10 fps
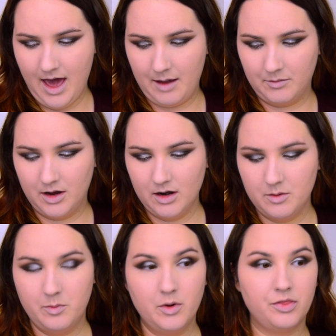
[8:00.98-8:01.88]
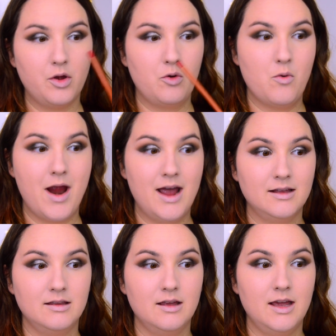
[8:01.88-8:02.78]
I'm gonna put
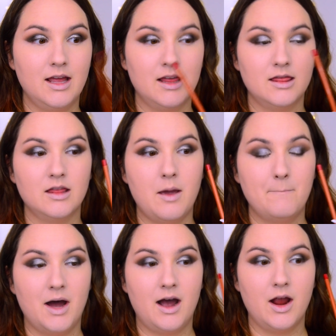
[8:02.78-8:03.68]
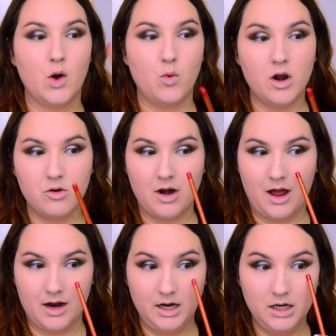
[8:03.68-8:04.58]
red in my
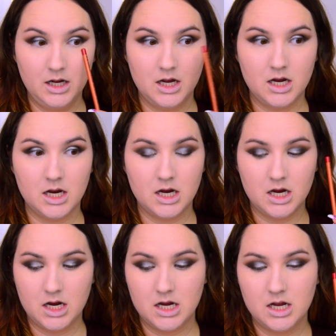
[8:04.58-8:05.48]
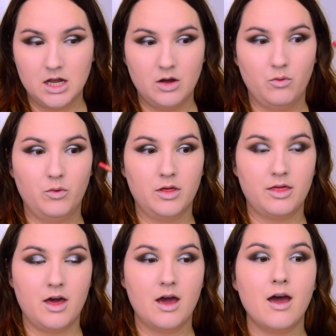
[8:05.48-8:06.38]
waterline
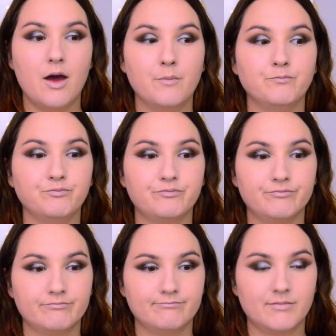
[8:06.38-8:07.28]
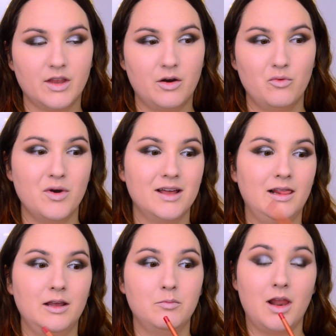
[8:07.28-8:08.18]
with red
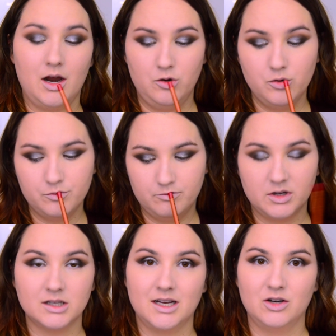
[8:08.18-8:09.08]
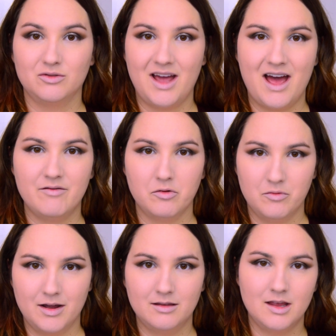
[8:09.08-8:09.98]
lip liner because I don't have a
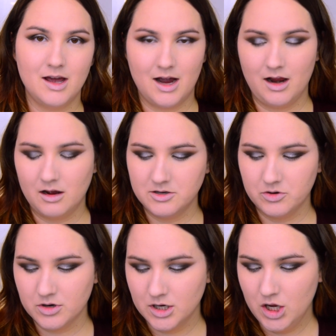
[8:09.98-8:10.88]
red eyeliner.